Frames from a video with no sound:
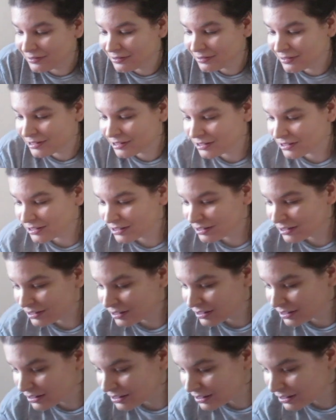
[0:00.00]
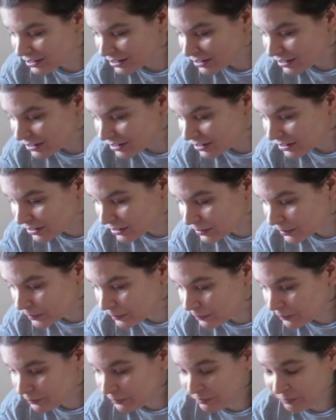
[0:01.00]

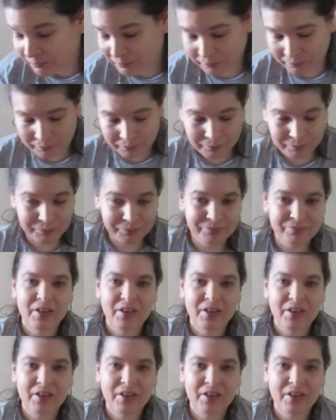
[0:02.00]
Nothing is said.